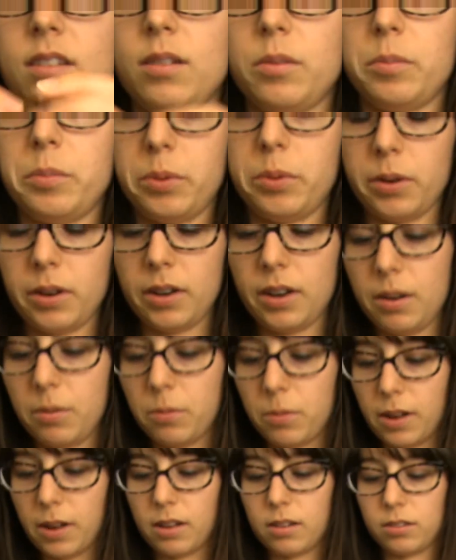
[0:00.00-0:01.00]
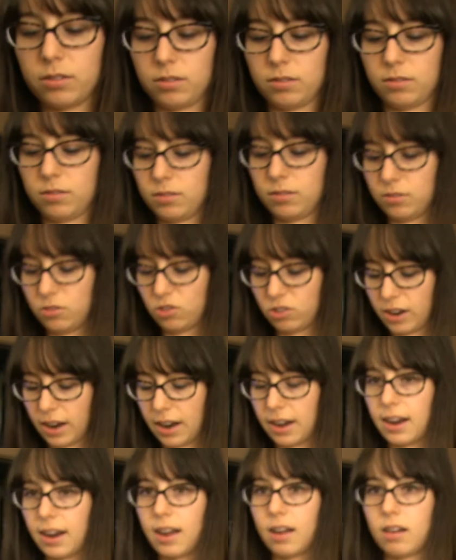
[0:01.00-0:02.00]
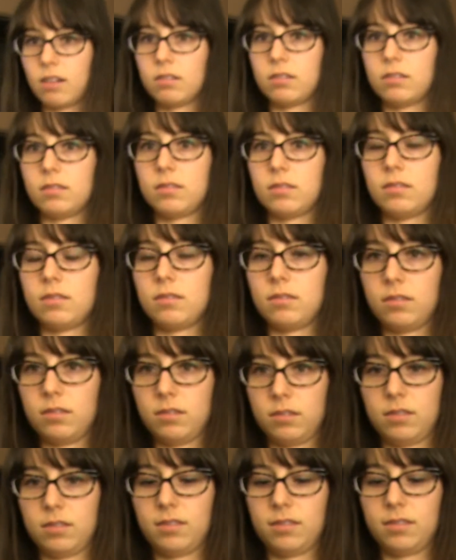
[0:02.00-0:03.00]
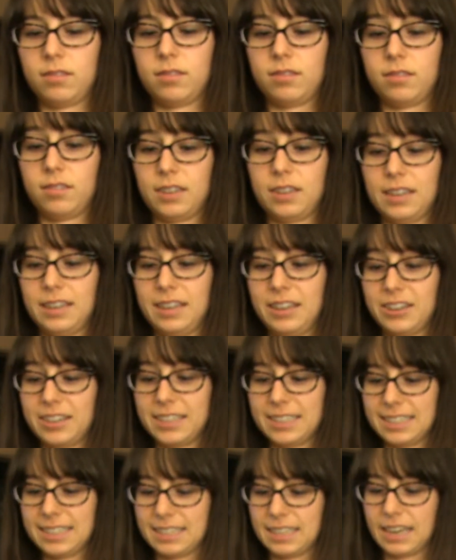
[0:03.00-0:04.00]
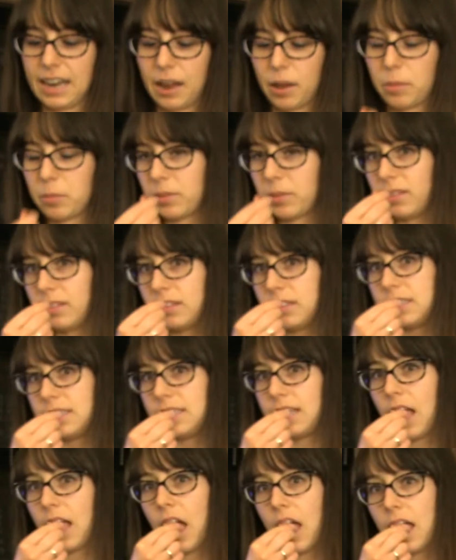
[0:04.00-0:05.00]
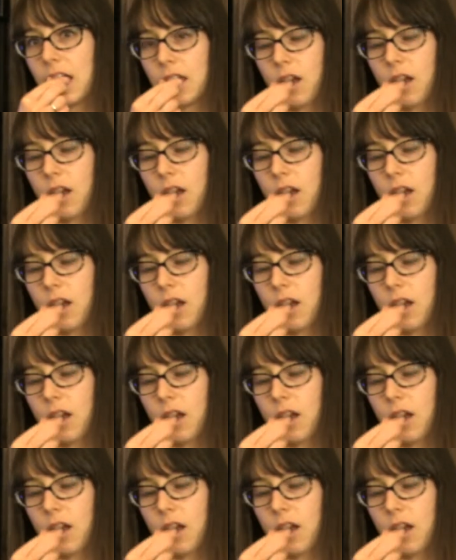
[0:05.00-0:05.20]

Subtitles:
They're pretty well dried out. You can hear it snap. Let's see.